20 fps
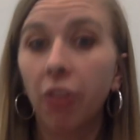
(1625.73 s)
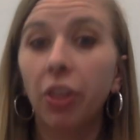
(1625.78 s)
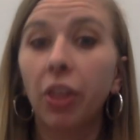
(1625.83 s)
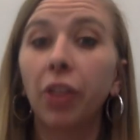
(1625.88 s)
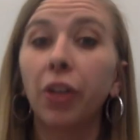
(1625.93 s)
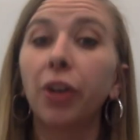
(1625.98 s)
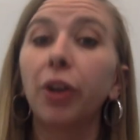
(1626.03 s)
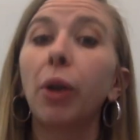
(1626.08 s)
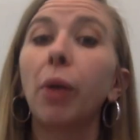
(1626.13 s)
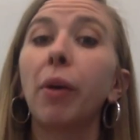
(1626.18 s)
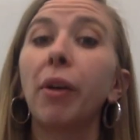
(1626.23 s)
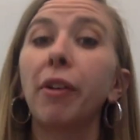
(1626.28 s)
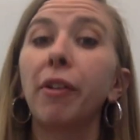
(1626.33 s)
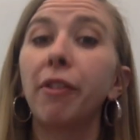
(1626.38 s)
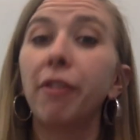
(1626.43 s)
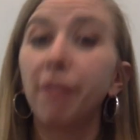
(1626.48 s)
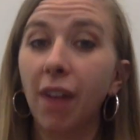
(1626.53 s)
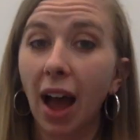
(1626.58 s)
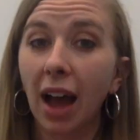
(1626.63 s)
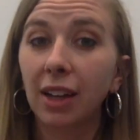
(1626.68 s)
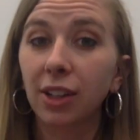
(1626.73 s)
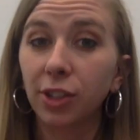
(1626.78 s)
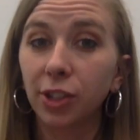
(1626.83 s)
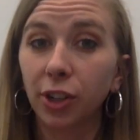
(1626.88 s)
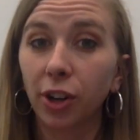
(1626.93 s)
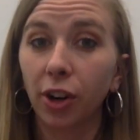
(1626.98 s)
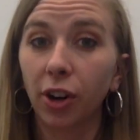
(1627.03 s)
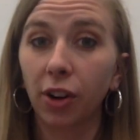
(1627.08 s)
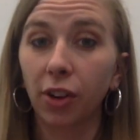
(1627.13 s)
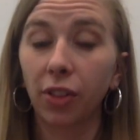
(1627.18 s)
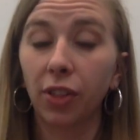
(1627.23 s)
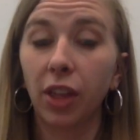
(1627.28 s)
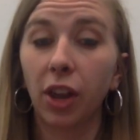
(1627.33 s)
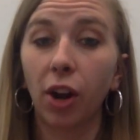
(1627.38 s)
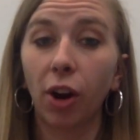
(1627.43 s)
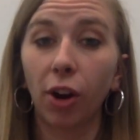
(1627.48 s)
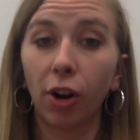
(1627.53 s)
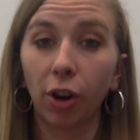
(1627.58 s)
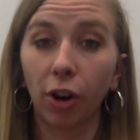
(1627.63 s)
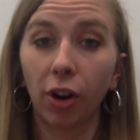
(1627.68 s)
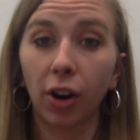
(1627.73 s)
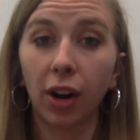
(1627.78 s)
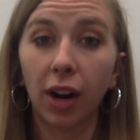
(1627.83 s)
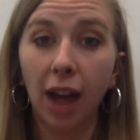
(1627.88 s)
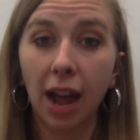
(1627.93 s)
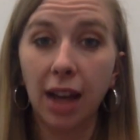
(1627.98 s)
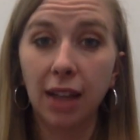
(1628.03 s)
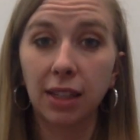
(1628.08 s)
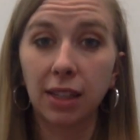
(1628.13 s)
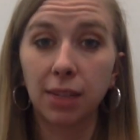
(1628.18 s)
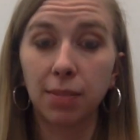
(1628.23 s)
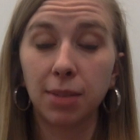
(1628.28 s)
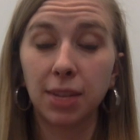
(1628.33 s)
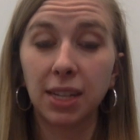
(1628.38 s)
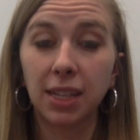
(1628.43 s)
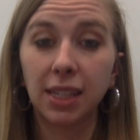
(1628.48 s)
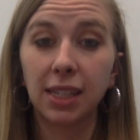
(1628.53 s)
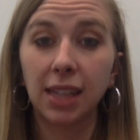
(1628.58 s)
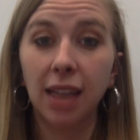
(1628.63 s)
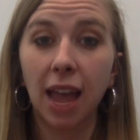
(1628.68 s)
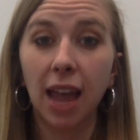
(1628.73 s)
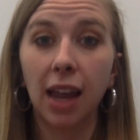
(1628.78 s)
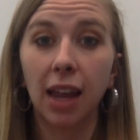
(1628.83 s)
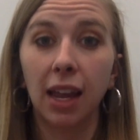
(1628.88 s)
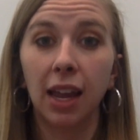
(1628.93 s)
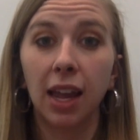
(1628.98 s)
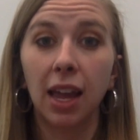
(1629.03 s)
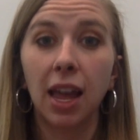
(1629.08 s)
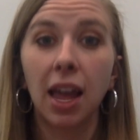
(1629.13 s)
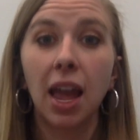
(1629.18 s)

They're going faster than our current estimates say.